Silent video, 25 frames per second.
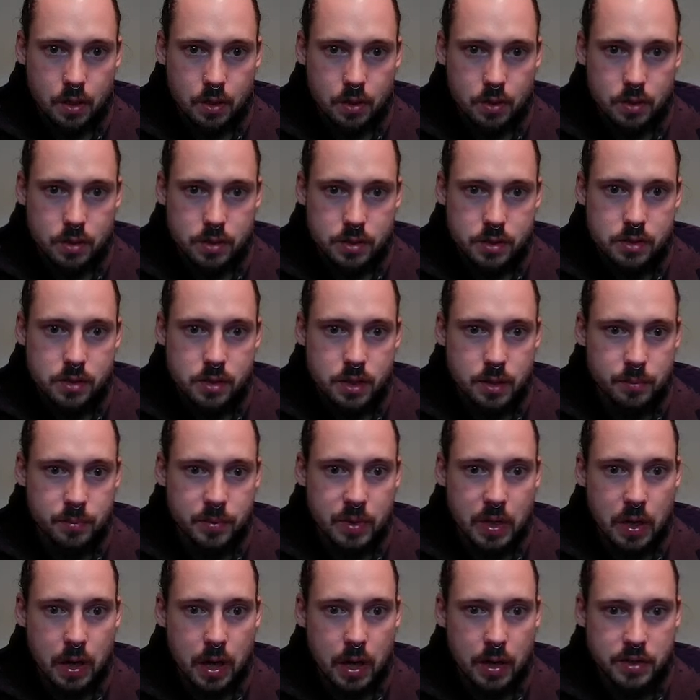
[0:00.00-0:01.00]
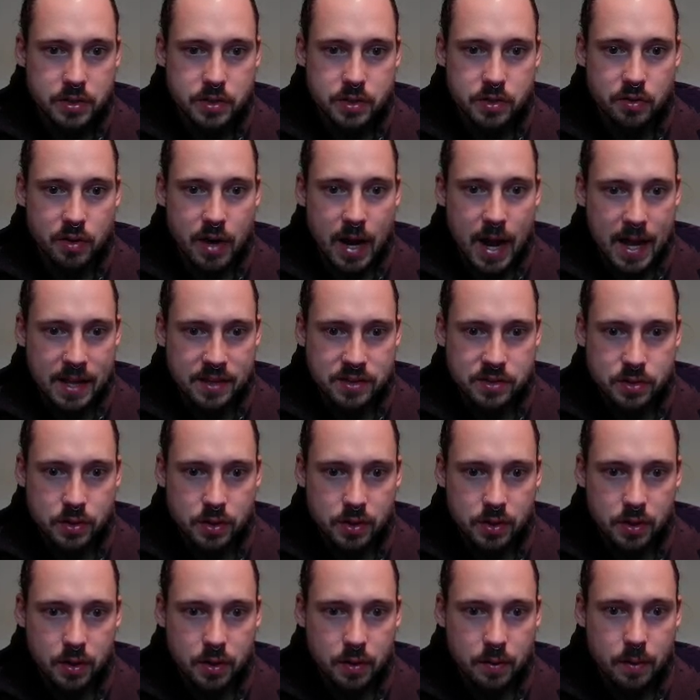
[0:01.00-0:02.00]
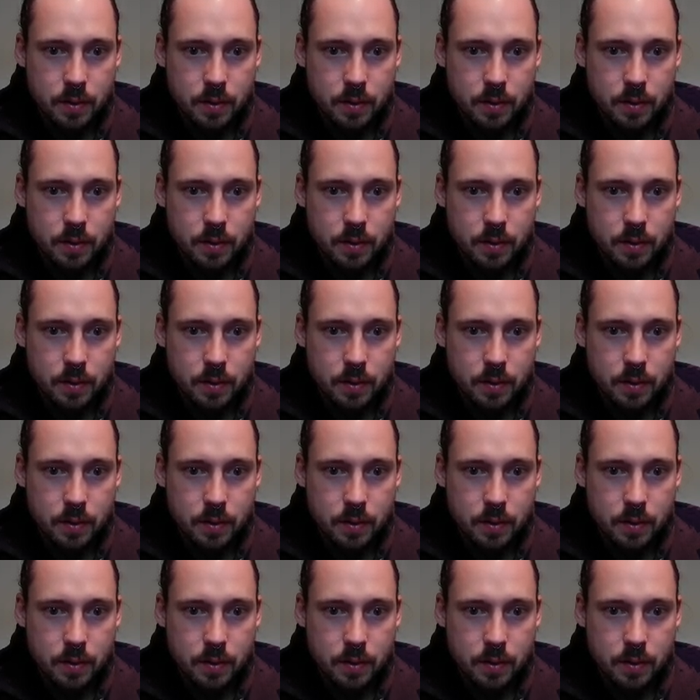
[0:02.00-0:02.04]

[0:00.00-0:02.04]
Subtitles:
Sleep Talk strats are